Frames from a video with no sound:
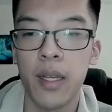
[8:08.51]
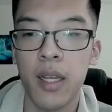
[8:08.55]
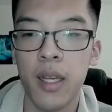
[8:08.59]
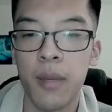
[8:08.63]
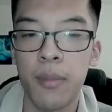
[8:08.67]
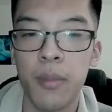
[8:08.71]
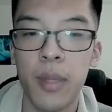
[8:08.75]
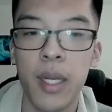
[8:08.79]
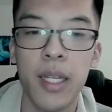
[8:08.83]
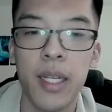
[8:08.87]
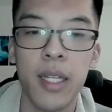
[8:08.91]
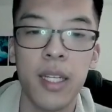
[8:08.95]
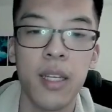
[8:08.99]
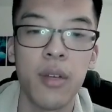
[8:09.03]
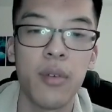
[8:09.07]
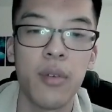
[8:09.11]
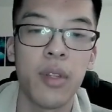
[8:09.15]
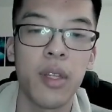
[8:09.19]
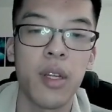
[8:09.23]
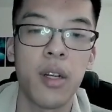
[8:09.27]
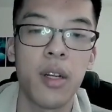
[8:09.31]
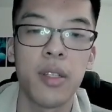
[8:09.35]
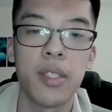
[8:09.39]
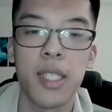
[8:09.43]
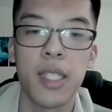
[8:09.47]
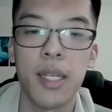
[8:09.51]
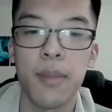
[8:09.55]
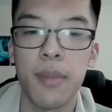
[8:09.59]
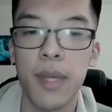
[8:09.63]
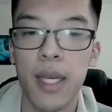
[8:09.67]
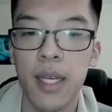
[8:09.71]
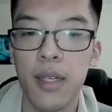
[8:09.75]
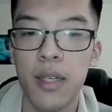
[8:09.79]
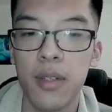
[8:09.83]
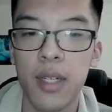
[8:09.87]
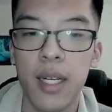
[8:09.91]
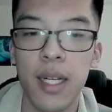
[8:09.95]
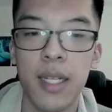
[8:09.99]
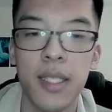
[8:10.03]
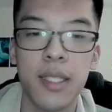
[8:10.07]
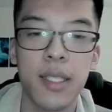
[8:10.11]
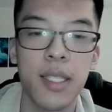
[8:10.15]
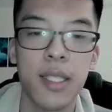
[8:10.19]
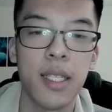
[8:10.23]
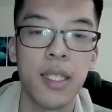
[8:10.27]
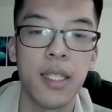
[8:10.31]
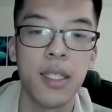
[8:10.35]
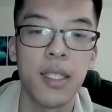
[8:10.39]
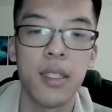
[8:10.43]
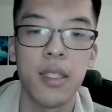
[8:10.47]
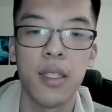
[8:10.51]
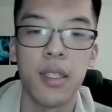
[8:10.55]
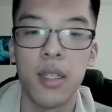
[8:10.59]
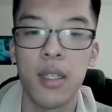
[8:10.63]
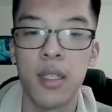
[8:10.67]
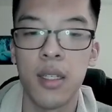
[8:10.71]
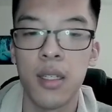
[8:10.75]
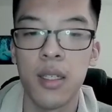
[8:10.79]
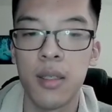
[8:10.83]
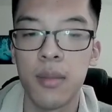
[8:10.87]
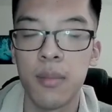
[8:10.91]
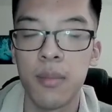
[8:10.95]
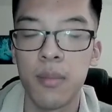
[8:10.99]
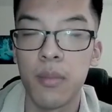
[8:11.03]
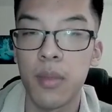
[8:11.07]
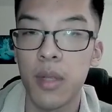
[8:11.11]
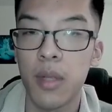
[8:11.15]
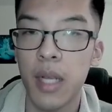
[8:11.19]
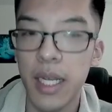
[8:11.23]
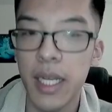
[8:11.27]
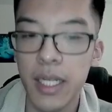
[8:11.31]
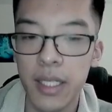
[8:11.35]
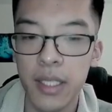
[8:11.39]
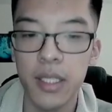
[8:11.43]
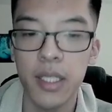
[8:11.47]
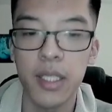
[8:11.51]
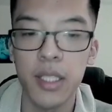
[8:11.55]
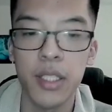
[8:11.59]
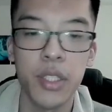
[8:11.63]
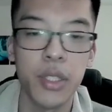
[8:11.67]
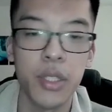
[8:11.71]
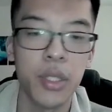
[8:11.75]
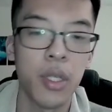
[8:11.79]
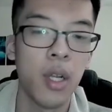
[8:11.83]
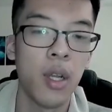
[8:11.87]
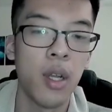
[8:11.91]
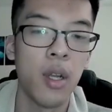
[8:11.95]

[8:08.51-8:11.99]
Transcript: combining it with cards like Pale Cascade, Guiding Touch,